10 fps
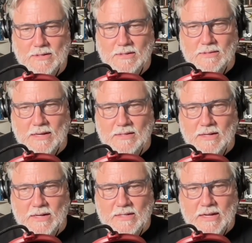sends
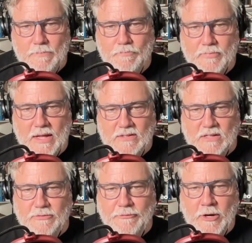in a tip and
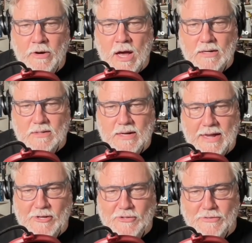says, fear not,
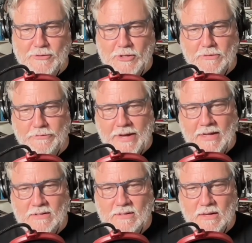Agents of S.H.I.E.L.D.
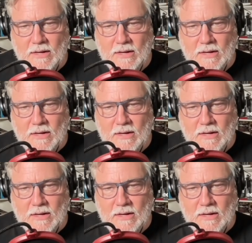fans.